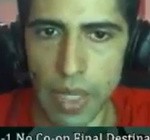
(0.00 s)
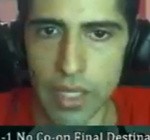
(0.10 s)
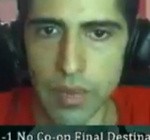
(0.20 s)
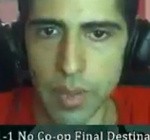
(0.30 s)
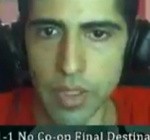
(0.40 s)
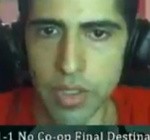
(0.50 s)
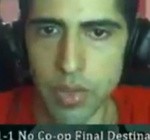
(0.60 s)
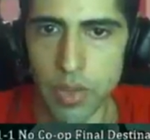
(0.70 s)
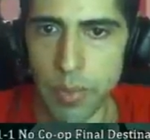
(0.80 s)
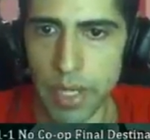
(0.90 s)
You want to make sure you
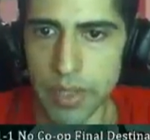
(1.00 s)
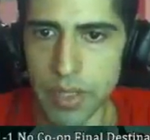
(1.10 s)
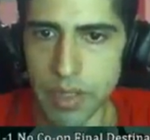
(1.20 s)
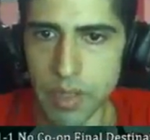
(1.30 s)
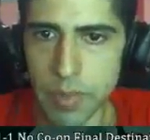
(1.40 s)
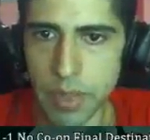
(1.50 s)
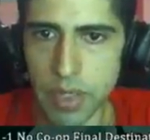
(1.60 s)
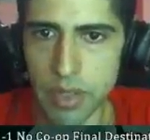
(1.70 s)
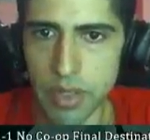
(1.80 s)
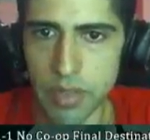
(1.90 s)
do a bounce into this barrel,